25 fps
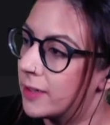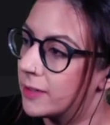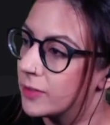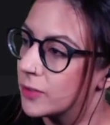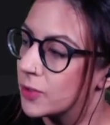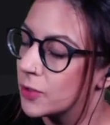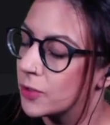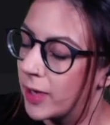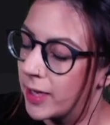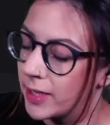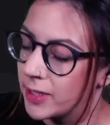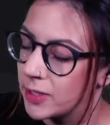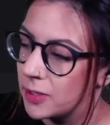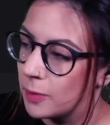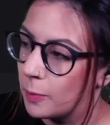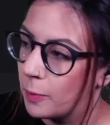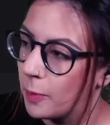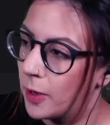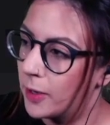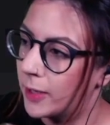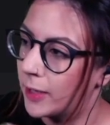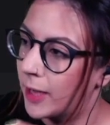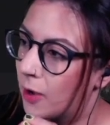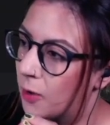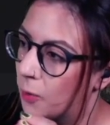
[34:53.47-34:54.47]
trying to
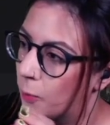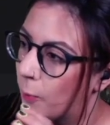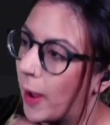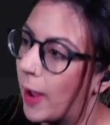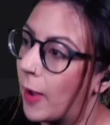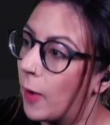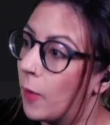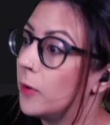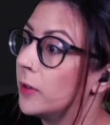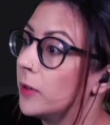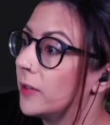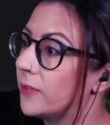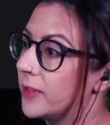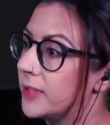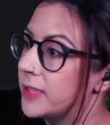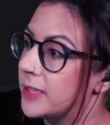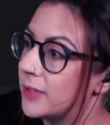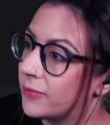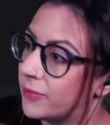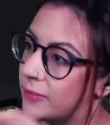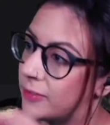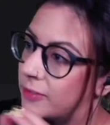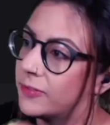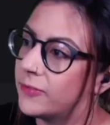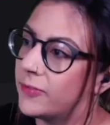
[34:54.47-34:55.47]
work out where all of the
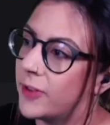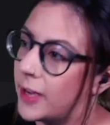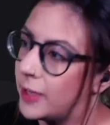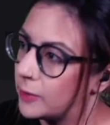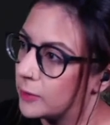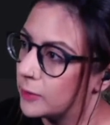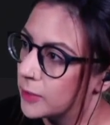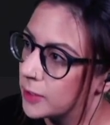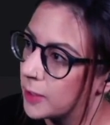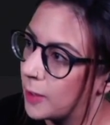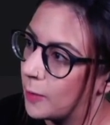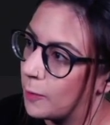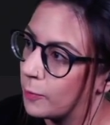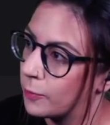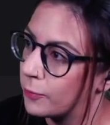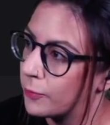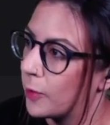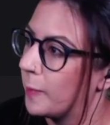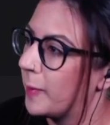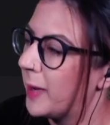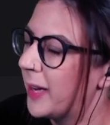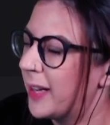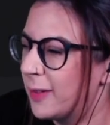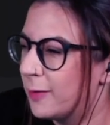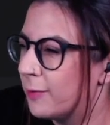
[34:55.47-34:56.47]
different files come
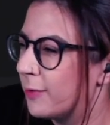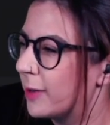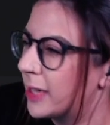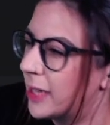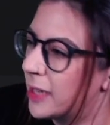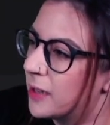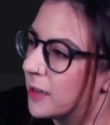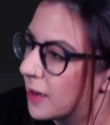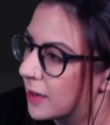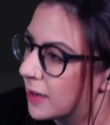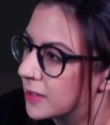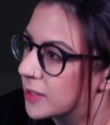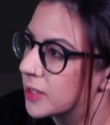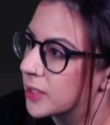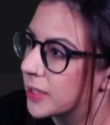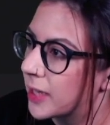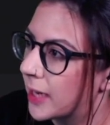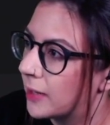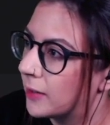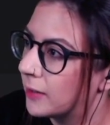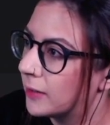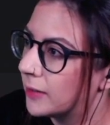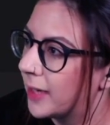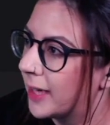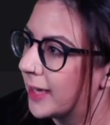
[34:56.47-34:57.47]
from in a really large
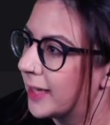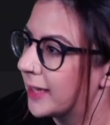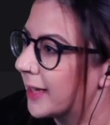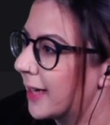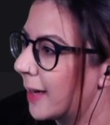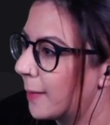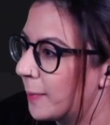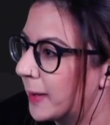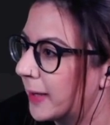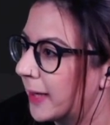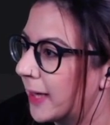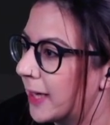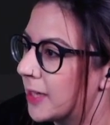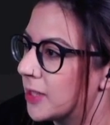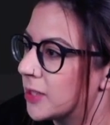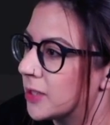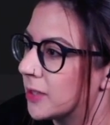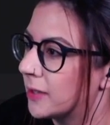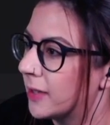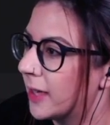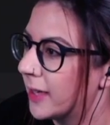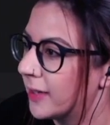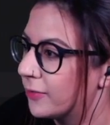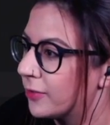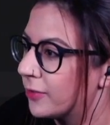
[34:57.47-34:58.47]
scale like application,
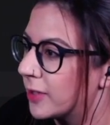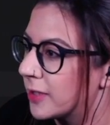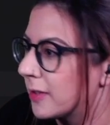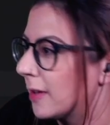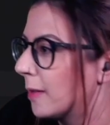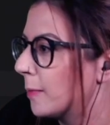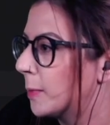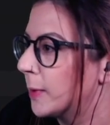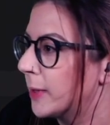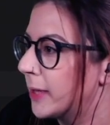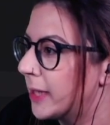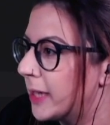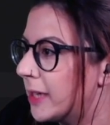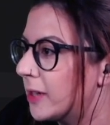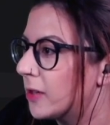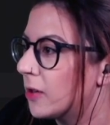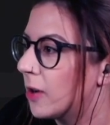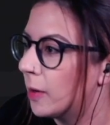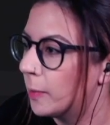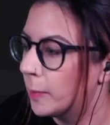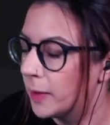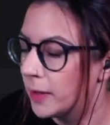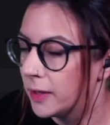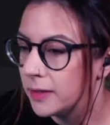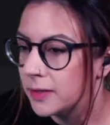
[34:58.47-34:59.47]
like for example
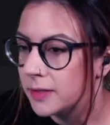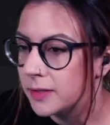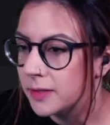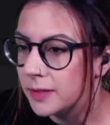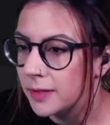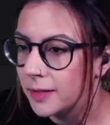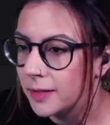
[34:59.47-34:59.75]
e-commerce.